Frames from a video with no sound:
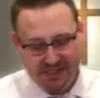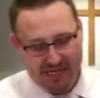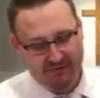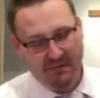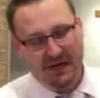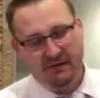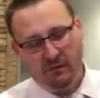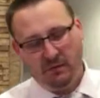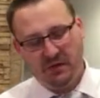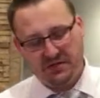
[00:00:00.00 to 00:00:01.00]
I'm reminded
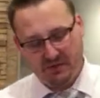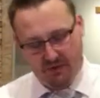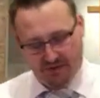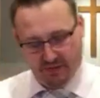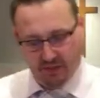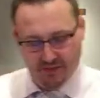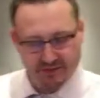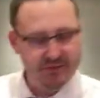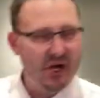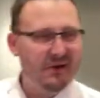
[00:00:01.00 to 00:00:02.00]
of one more story as close.
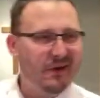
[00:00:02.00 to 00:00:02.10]
John